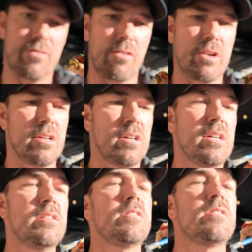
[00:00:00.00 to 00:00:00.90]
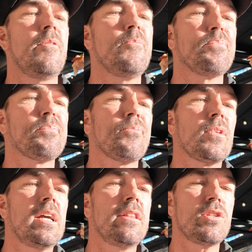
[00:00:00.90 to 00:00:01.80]
Very nice.
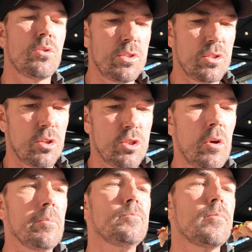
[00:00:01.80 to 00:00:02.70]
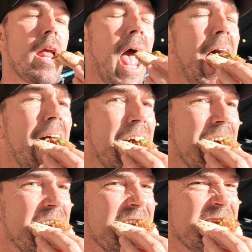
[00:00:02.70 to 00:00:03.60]
And the sauce is good too.
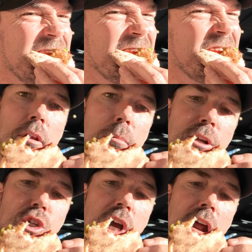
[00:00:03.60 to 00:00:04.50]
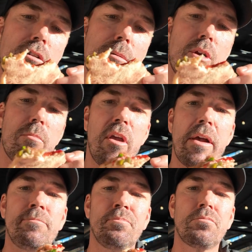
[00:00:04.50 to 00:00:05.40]
A little bit of char on the bottom there.